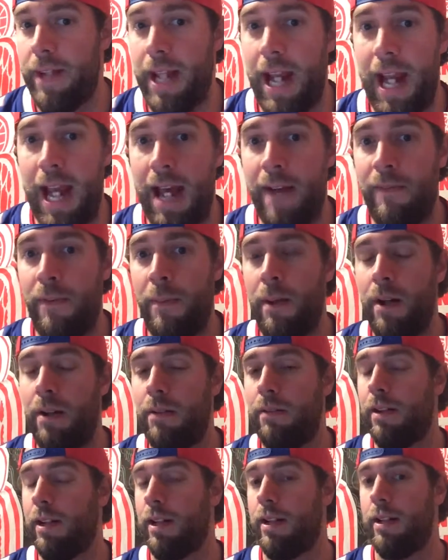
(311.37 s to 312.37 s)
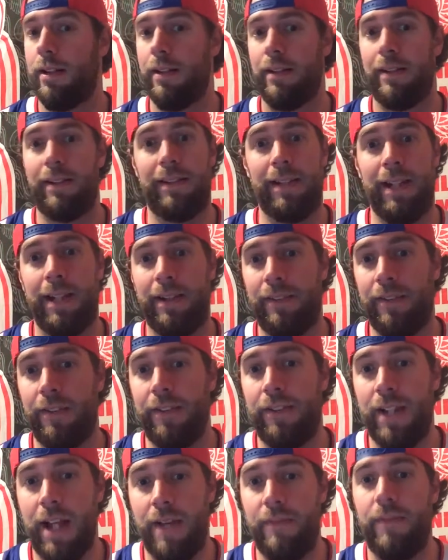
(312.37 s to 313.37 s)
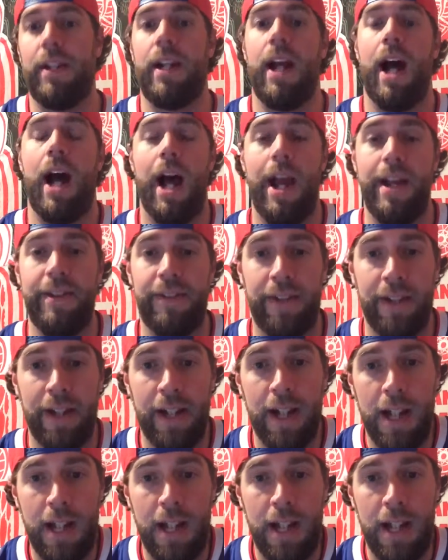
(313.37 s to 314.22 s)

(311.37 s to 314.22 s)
They have about 6 or 7 guys